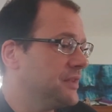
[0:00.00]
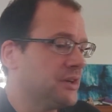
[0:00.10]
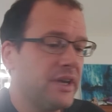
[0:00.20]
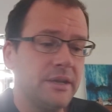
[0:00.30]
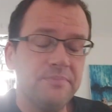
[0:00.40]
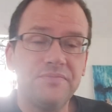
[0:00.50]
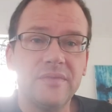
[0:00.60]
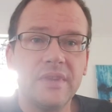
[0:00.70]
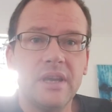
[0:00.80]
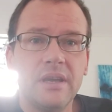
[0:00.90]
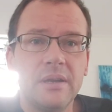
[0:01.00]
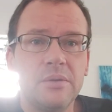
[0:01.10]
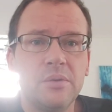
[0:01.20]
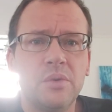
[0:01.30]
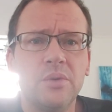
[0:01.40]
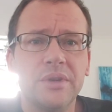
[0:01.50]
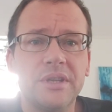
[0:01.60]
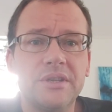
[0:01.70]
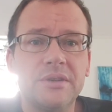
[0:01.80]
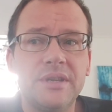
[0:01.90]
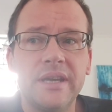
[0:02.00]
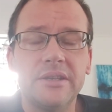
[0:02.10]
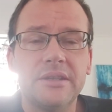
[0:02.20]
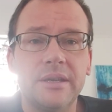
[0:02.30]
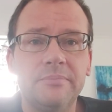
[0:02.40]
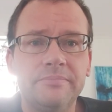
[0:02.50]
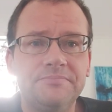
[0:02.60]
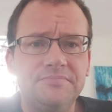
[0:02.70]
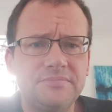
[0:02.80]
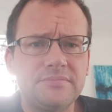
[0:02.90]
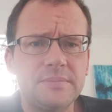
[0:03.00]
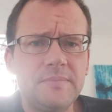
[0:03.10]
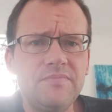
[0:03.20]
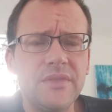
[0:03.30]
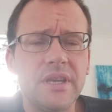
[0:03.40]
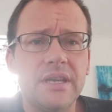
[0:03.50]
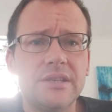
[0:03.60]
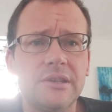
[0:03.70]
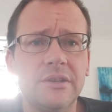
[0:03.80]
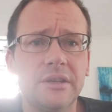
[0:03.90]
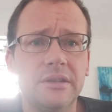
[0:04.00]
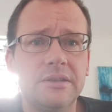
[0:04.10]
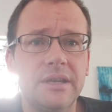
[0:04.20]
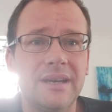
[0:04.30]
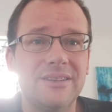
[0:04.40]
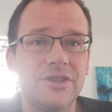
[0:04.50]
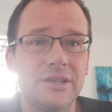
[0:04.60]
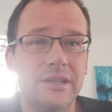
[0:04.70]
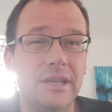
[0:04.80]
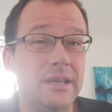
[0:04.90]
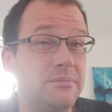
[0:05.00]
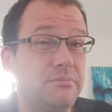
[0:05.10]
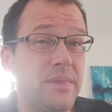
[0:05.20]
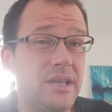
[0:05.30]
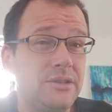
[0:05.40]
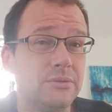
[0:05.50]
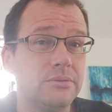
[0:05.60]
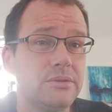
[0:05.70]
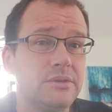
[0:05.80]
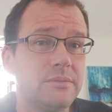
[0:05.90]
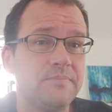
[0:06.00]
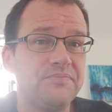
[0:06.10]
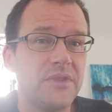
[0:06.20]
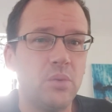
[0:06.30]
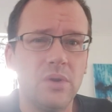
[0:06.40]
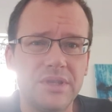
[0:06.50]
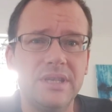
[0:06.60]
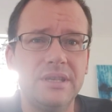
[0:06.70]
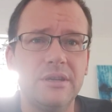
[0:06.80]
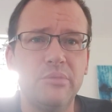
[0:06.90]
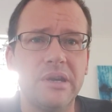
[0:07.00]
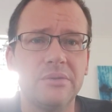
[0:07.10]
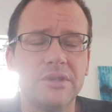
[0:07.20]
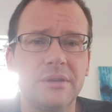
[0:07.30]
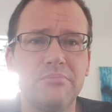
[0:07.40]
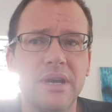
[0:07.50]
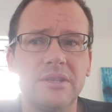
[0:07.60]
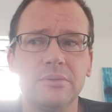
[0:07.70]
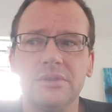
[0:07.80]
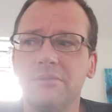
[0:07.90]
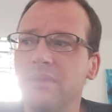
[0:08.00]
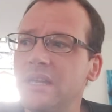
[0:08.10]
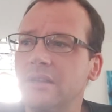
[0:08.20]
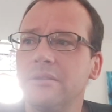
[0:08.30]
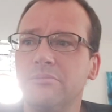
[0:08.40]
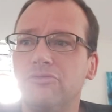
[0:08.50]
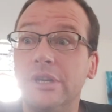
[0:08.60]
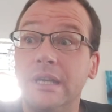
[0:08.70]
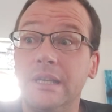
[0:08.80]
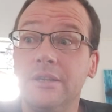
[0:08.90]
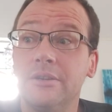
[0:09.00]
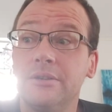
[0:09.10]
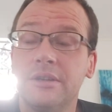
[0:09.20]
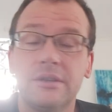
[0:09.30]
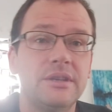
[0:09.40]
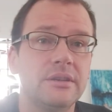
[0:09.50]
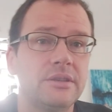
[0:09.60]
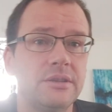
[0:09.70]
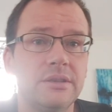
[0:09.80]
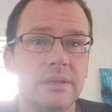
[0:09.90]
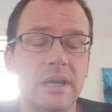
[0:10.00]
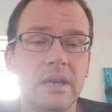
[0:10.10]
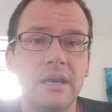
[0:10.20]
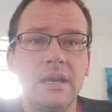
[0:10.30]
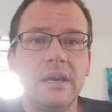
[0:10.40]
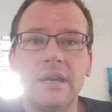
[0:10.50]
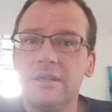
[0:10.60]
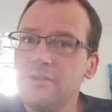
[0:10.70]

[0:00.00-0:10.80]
Okay, what we're going to do next then is look at actually in metals what is it about some metals that make them really good conductors? It's